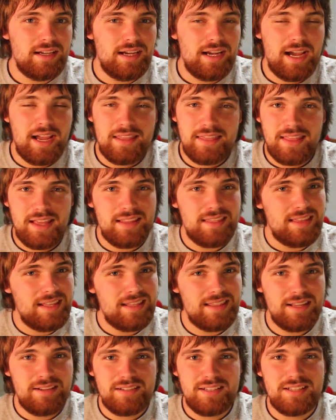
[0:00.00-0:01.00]
I
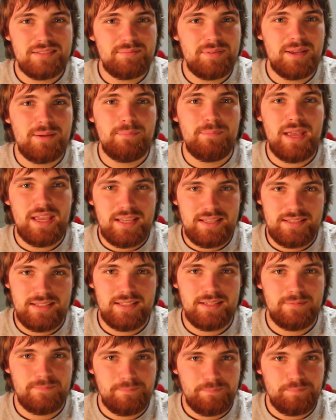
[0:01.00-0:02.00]
think that would just be
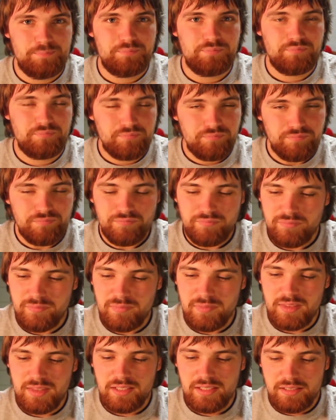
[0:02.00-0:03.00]
amazing.
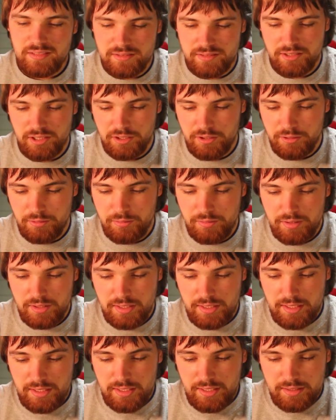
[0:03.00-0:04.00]
So,
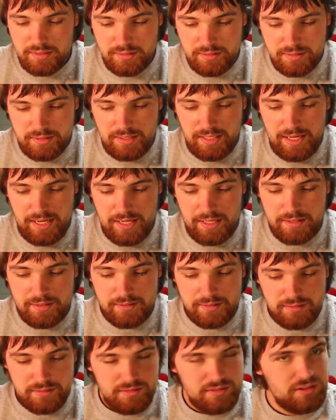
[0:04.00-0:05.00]
yeah.
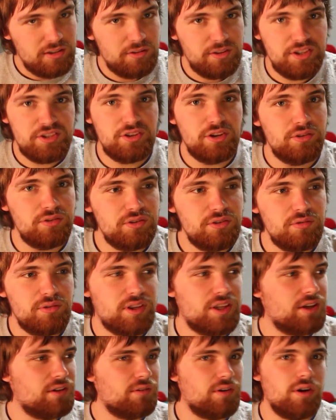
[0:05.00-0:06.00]
So this whole new
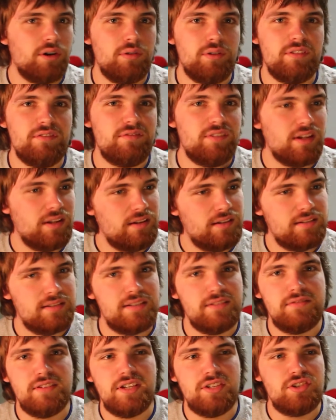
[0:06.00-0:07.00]
hero and villains
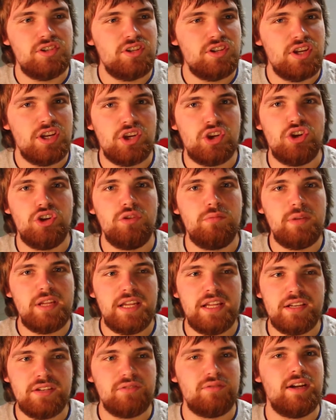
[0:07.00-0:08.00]
division, it could be
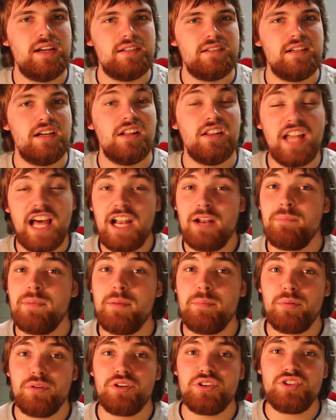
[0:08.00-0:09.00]
interesting. A lot of
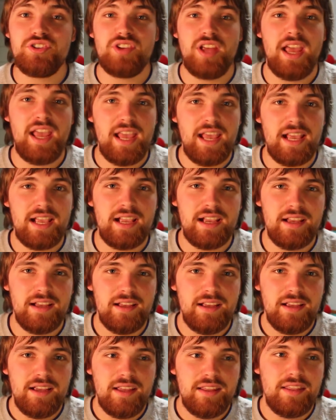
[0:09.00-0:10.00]
people are saying
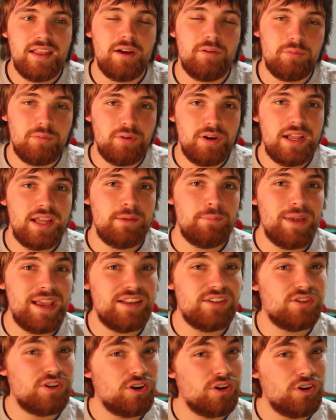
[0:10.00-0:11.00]
that Rey
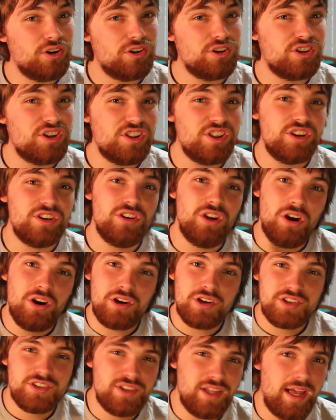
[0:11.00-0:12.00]
may turn to the
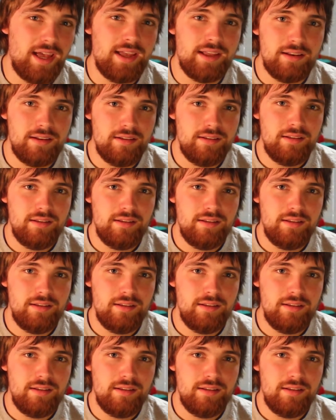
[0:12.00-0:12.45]
dark side.